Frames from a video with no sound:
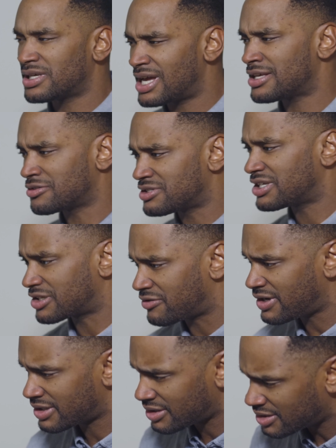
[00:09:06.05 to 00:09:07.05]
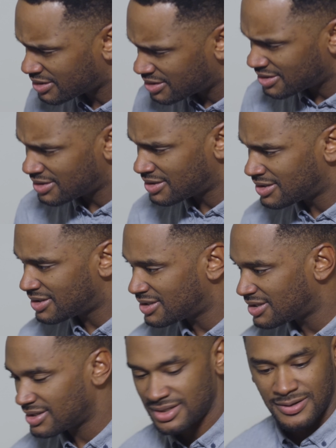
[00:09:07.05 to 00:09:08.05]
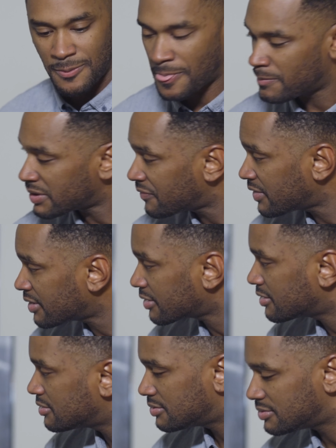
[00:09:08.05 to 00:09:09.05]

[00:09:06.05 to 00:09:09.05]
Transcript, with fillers: other guy's gonna take the credit. Matter of fact,